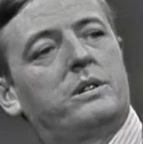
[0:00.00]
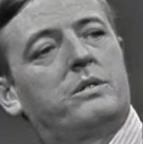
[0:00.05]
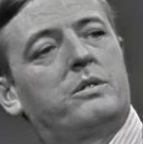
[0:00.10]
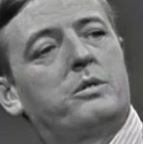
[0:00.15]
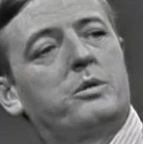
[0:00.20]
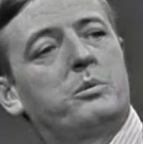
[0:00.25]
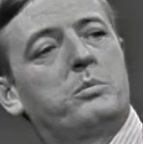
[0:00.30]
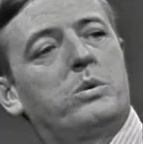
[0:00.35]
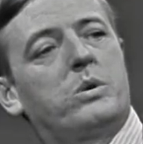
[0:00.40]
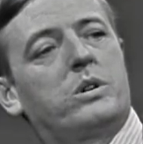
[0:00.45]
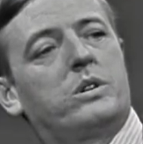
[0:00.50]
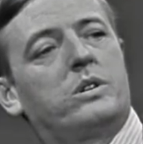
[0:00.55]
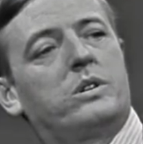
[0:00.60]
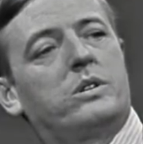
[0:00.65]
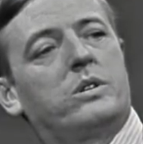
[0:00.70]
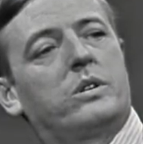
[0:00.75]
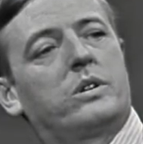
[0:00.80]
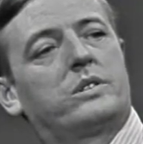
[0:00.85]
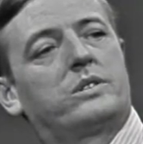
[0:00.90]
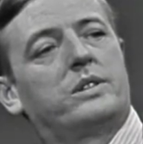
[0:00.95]
review board in New
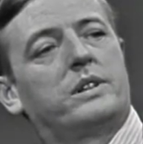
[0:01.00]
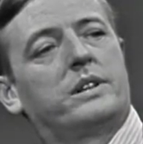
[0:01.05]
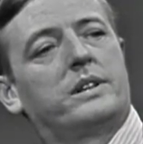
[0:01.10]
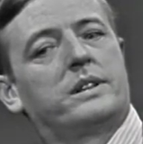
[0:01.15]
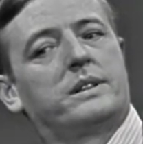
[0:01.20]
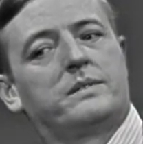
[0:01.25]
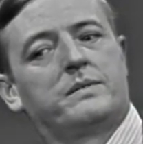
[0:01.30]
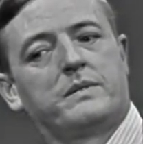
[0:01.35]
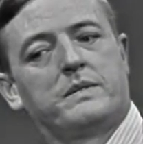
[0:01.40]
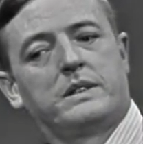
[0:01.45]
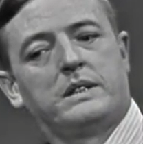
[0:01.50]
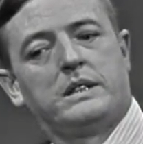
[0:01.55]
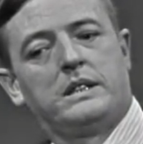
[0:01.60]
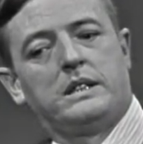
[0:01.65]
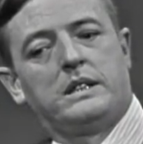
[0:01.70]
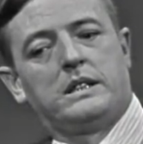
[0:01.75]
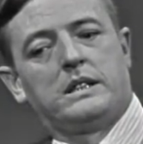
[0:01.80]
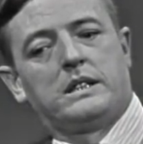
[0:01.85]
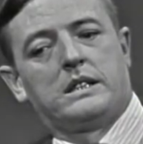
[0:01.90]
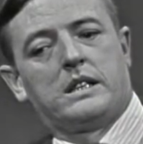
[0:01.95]
York City
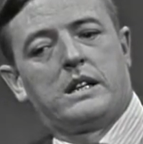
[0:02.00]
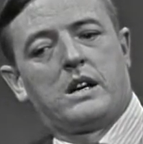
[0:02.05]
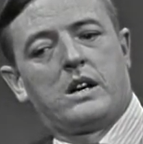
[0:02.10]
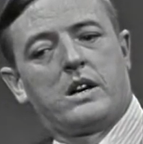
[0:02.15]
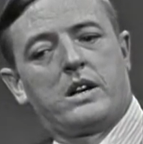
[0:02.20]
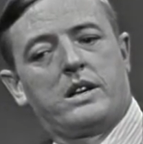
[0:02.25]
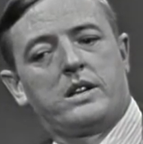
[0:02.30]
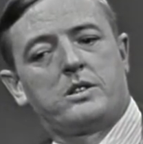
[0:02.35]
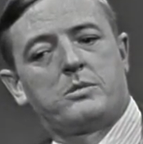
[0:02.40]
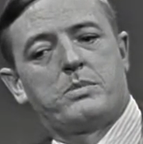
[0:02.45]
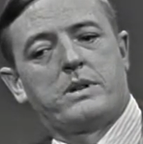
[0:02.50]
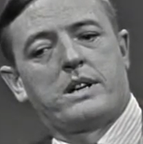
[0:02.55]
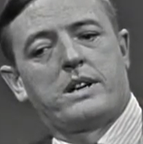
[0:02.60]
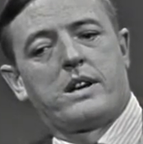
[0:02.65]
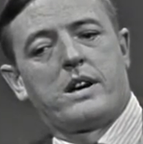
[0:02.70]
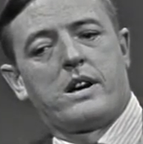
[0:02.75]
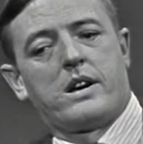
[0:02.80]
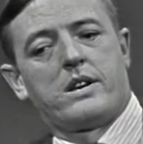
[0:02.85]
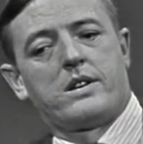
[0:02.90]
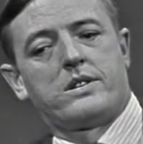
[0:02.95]
uh, is
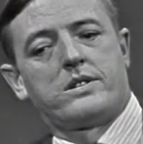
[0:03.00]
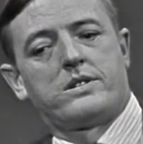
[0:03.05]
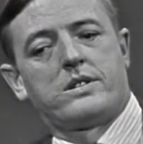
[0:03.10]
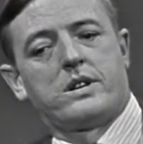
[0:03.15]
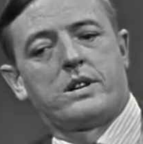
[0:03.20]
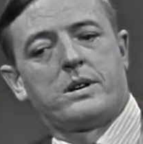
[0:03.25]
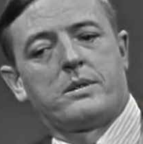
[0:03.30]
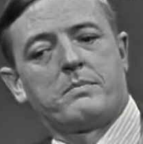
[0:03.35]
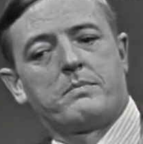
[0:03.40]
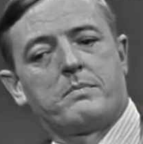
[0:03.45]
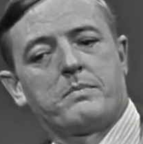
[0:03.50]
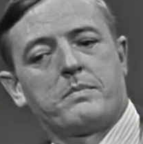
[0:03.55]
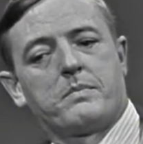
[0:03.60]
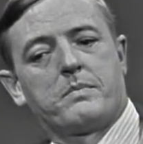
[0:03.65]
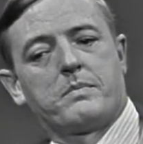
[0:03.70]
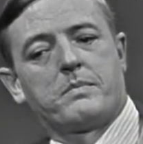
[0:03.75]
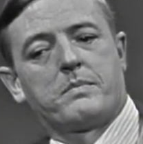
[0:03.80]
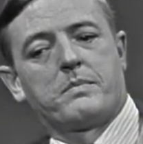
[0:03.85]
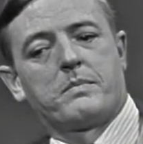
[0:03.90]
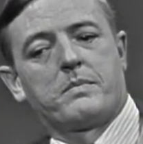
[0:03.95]
because um,
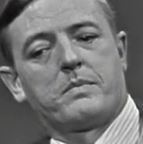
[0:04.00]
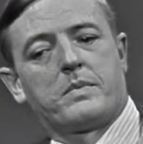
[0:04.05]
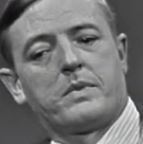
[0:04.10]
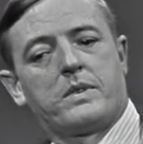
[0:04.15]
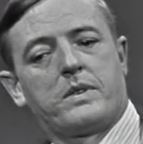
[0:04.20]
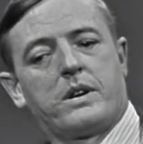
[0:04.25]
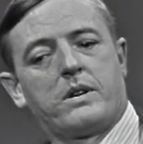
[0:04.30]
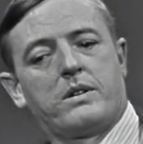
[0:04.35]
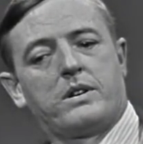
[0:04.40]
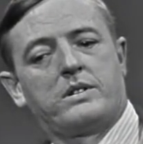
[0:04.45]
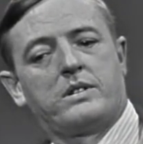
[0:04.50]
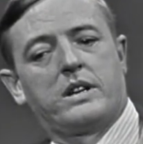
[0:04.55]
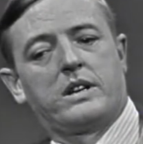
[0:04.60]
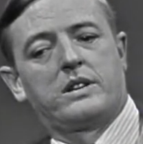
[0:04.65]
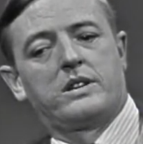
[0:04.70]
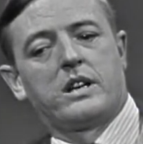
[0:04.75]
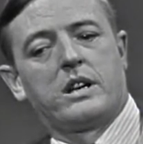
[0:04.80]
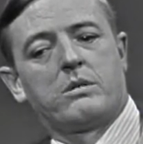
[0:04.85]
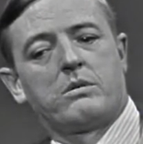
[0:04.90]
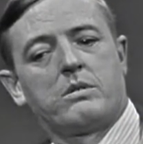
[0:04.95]
there is a
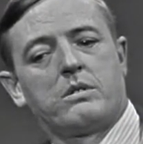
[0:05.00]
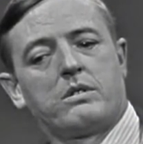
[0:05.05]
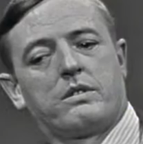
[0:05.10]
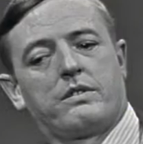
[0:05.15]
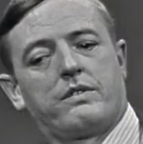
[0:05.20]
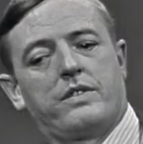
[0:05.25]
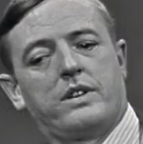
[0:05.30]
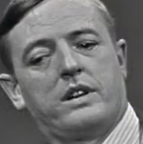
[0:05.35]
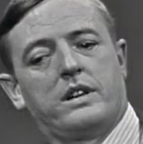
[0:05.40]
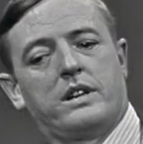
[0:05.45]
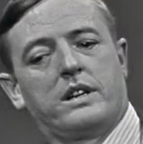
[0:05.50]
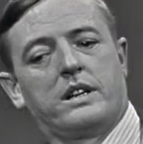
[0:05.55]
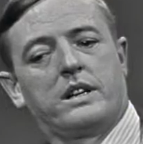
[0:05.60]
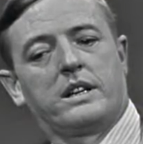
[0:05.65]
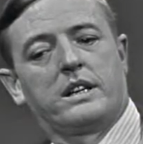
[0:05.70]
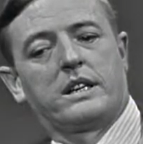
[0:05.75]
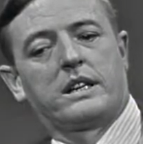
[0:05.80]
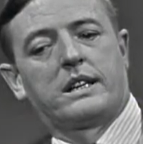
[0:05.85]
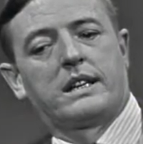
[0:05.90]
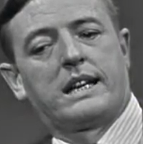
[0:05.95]
general
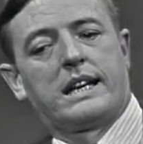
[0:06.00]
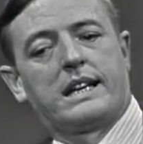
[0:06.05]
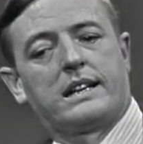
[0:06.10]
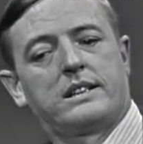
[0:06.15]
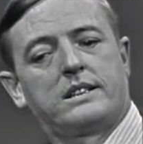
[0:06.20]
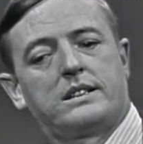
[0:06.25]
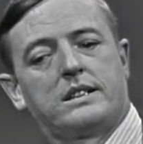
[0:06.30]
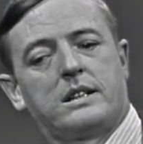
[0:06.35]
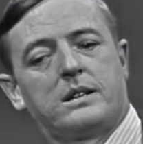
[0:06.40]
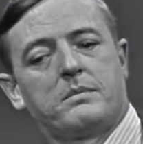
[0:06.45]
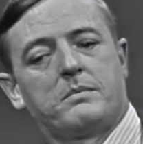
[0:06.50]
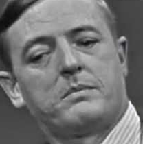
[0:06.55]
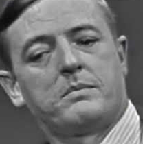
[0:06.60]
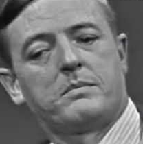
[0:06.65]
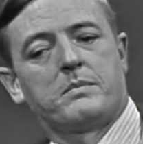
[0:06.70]
feeling that uh,